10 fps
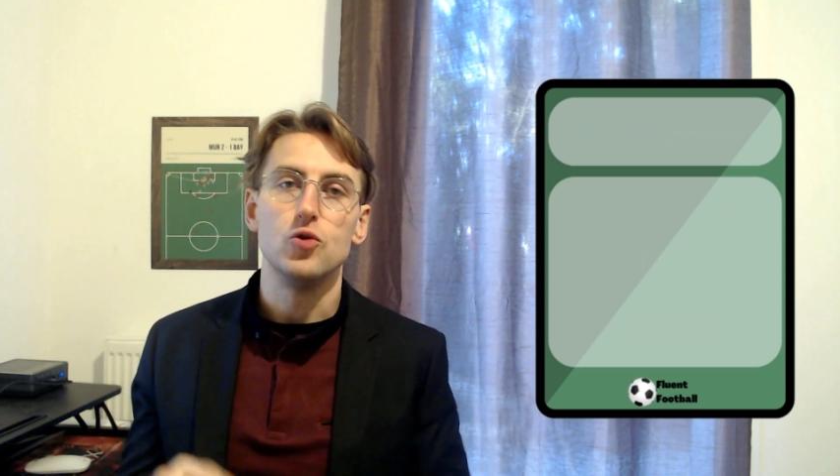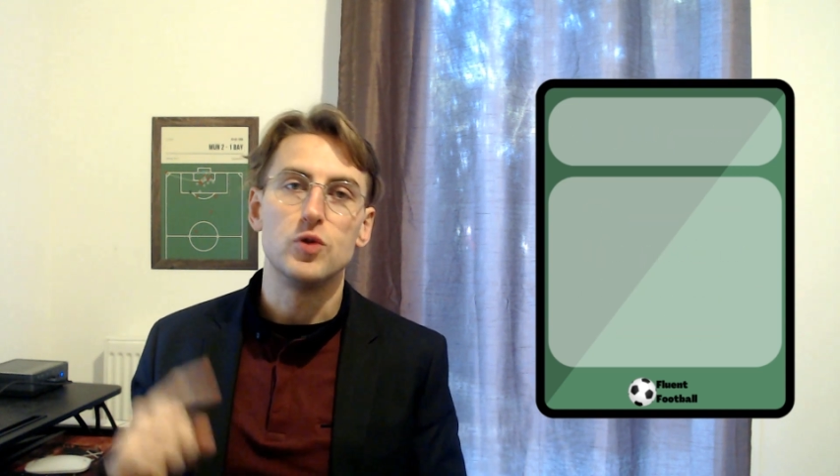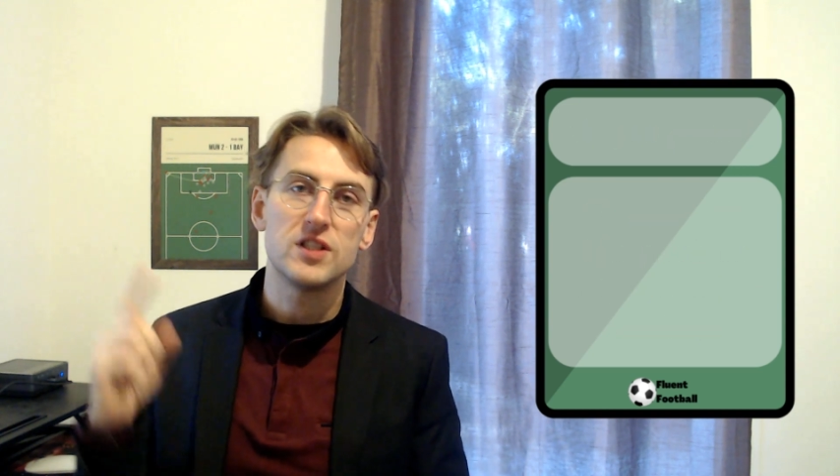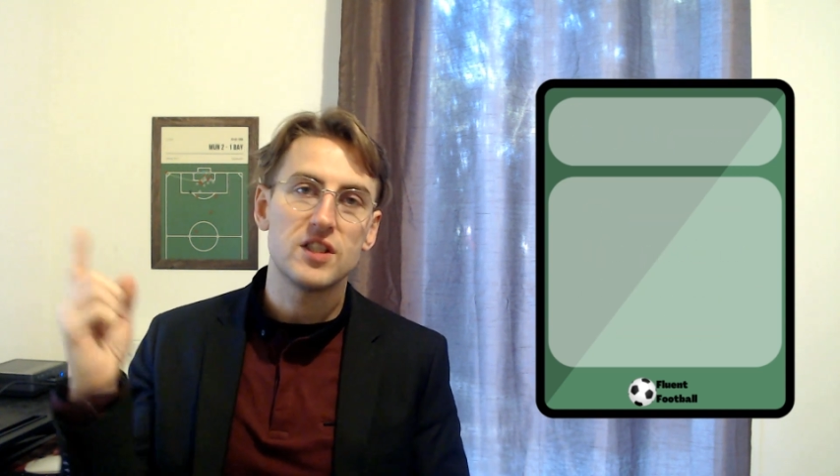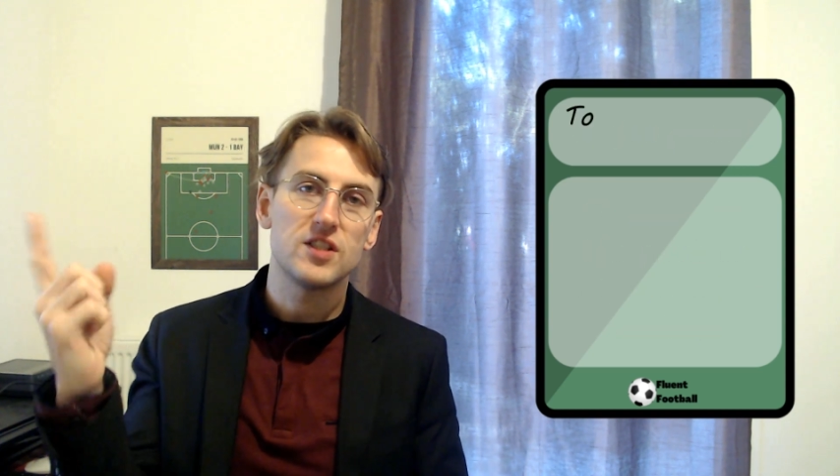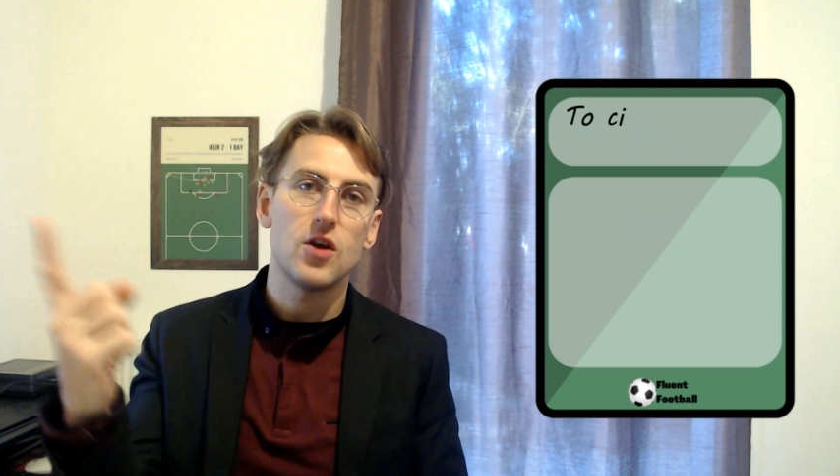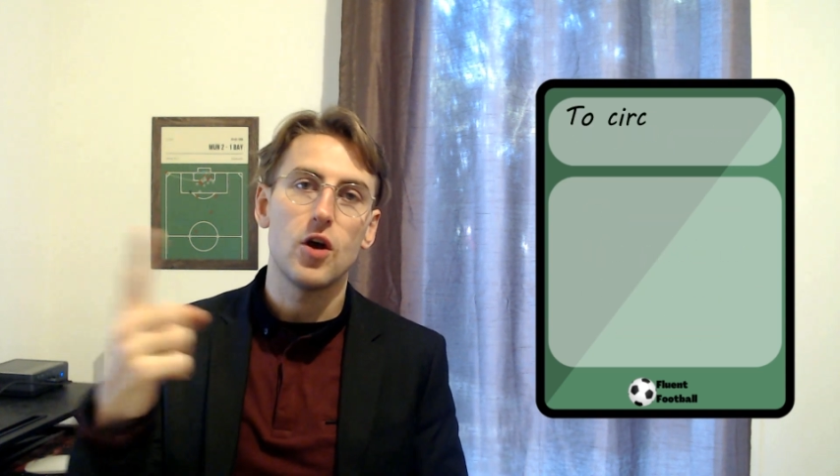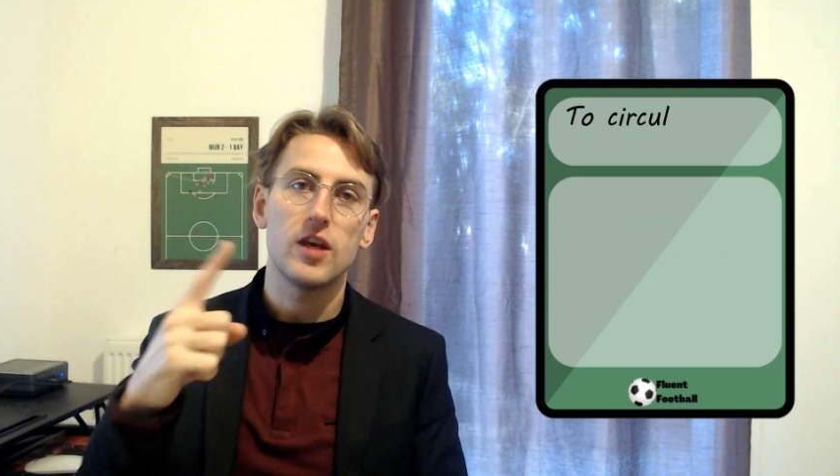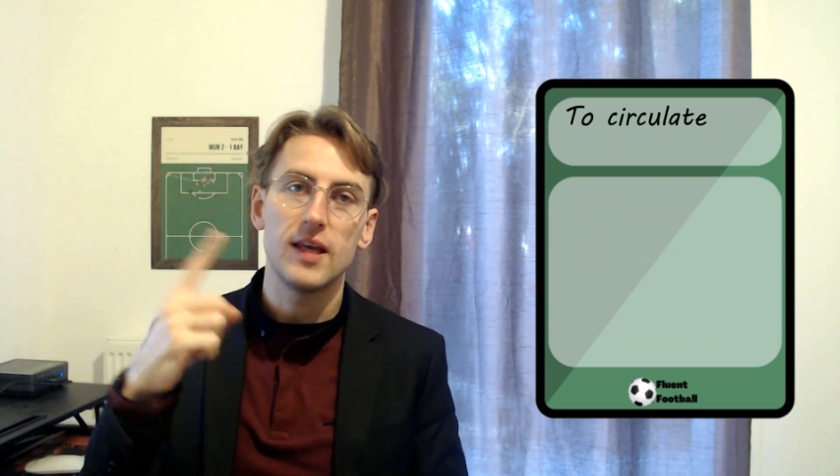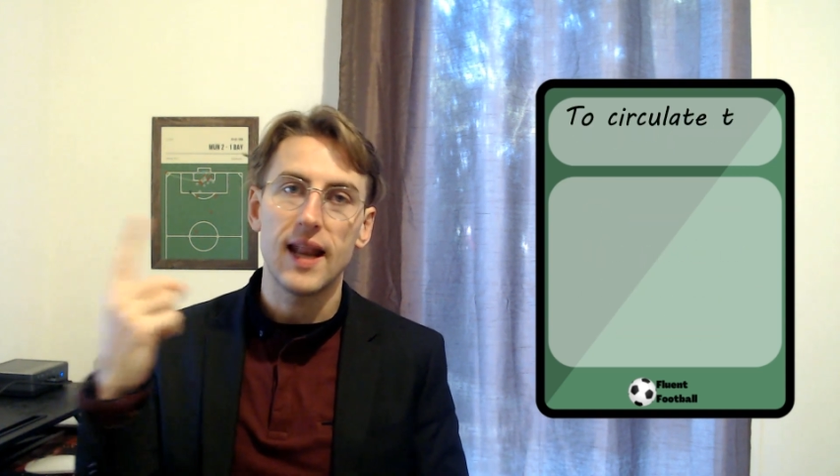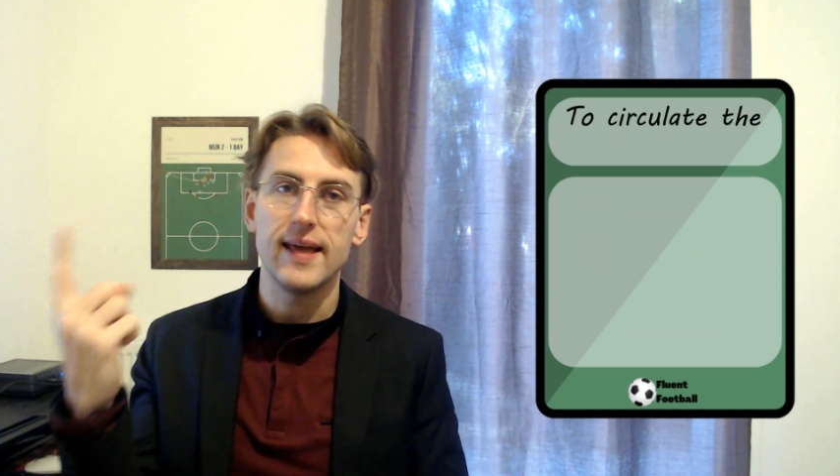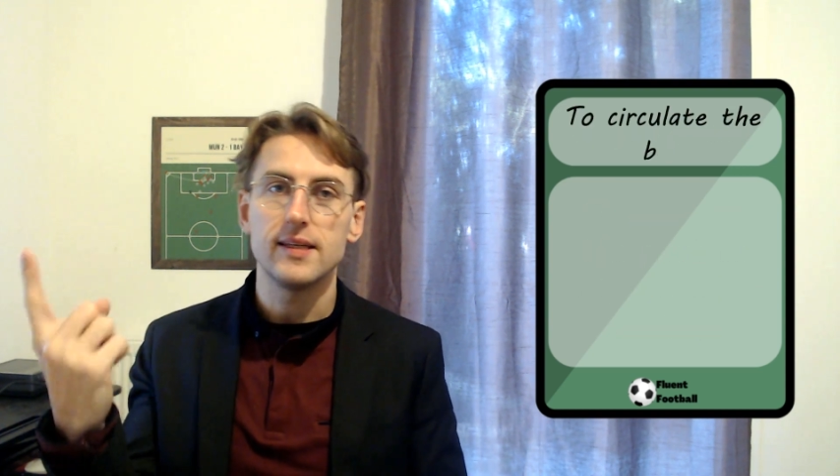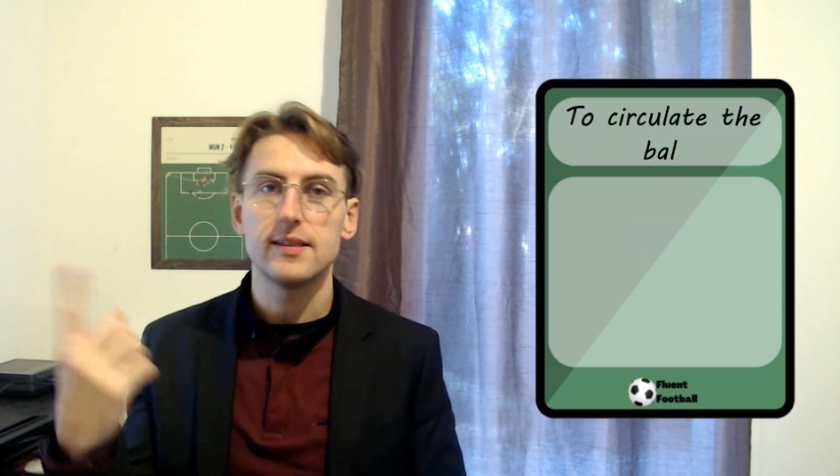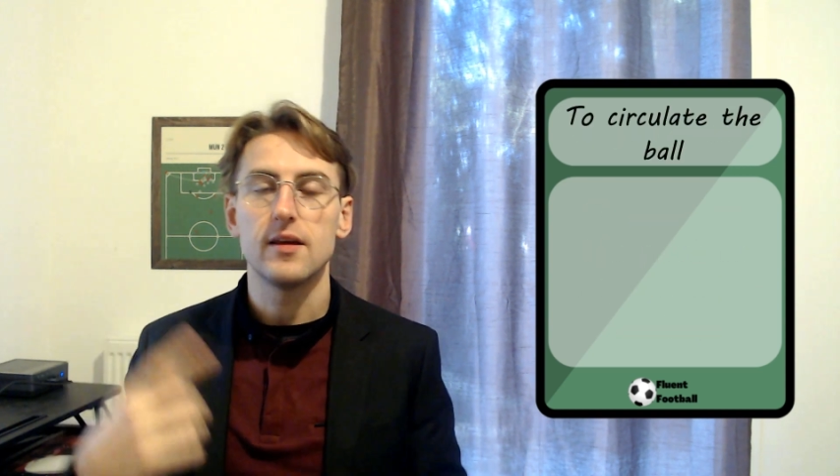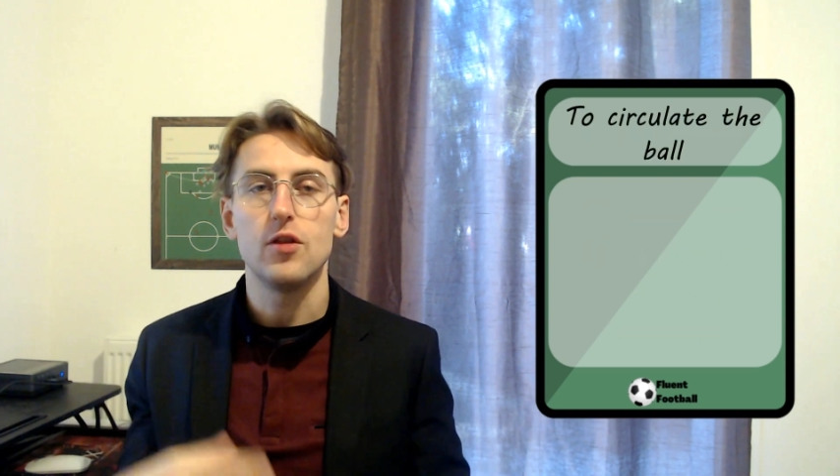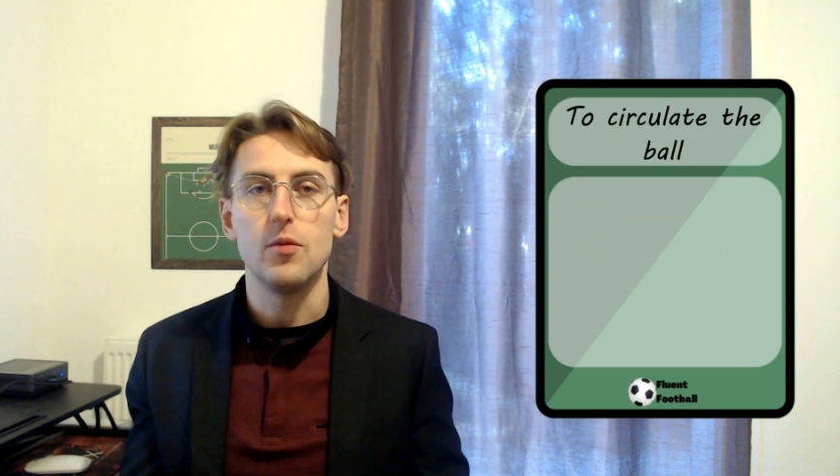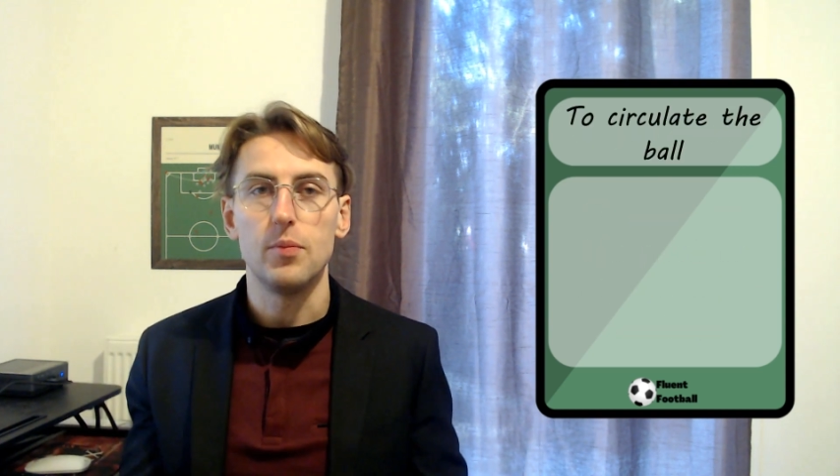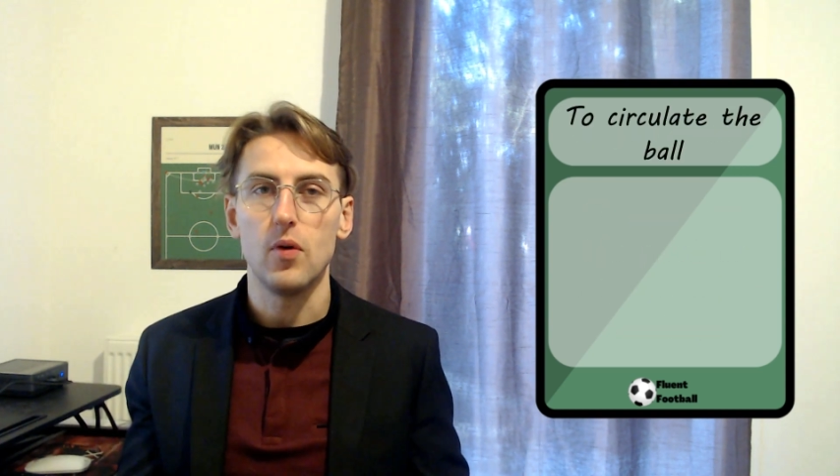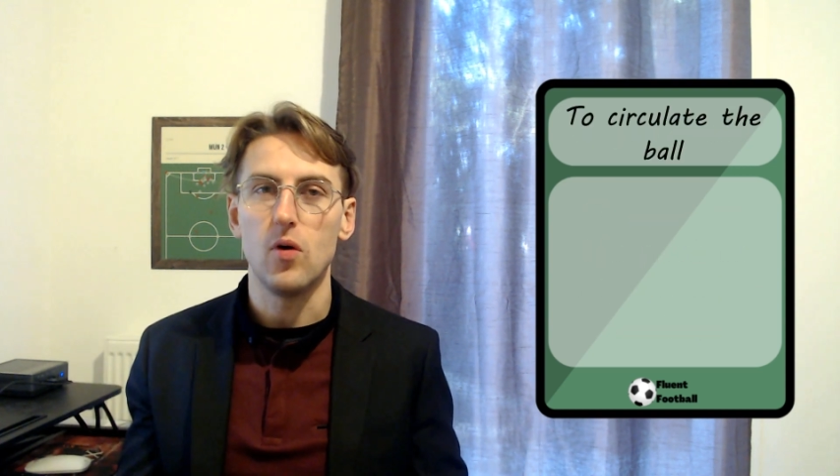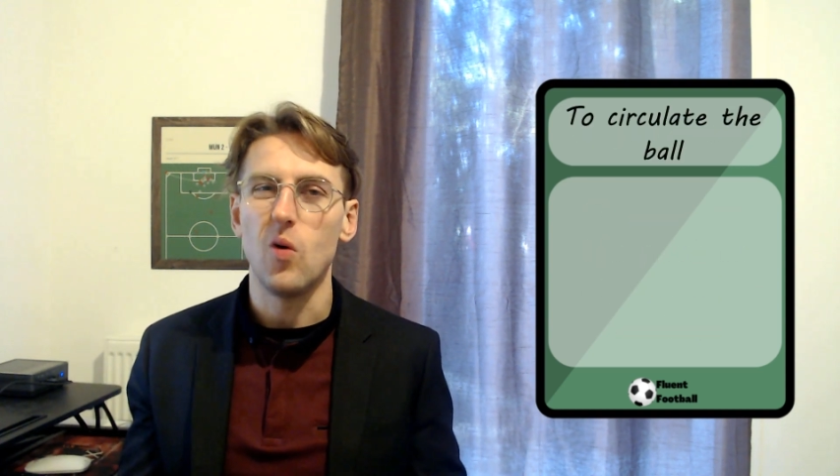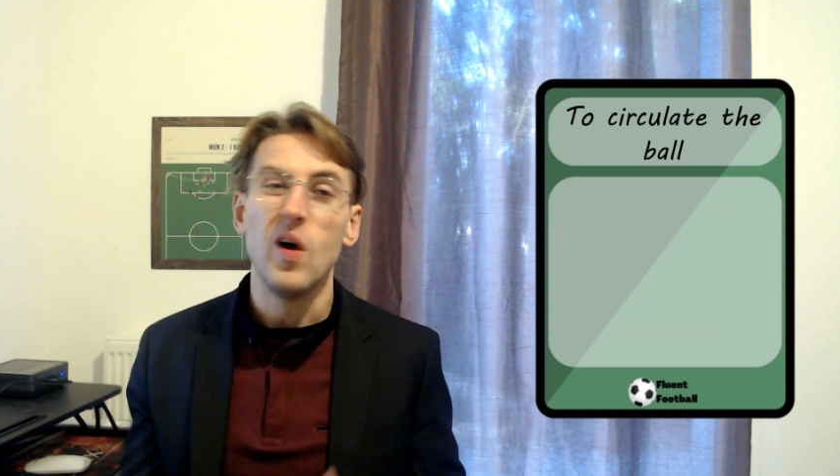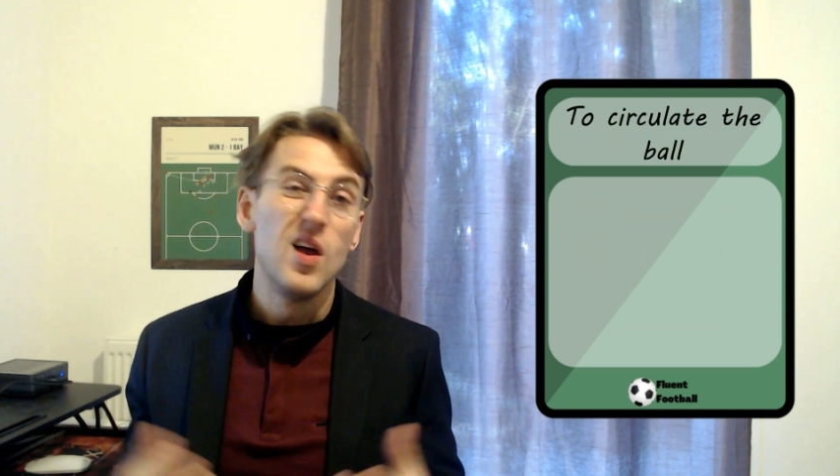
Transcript: circulate the ball.